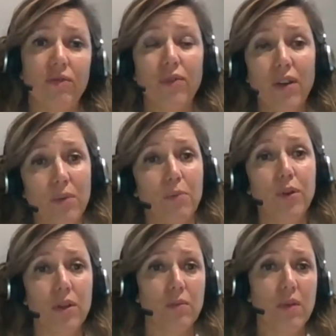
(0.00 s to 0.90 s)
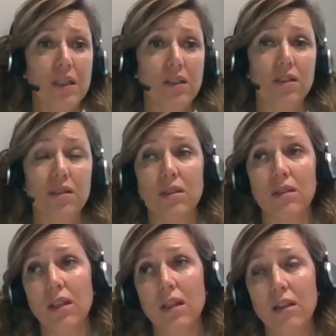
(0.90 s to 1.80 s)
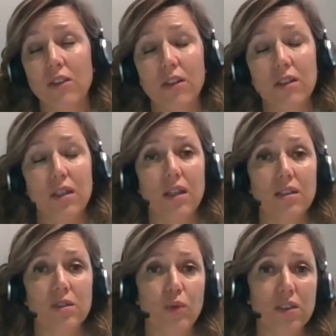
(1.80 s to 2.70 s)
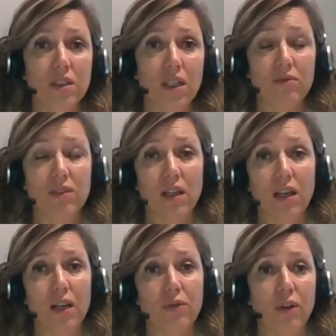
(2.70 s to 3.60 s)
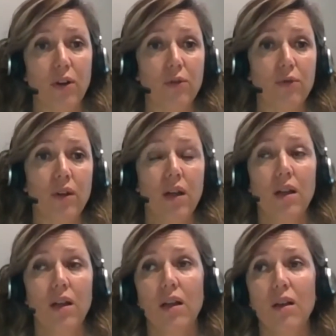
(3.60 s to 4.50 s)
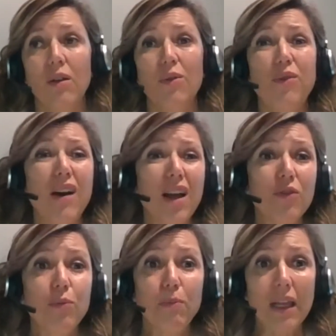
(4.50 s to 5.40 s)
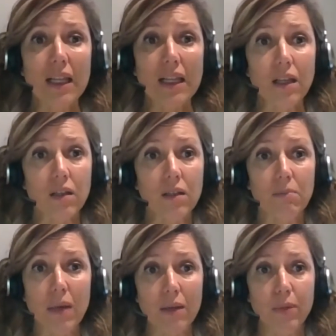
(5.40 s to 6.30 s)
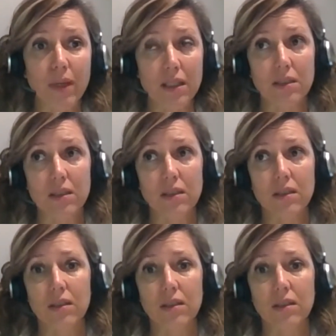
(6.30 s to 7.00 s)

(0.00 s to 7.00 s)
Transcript: very important, because in 30 years, we saved the life of 5 million babies.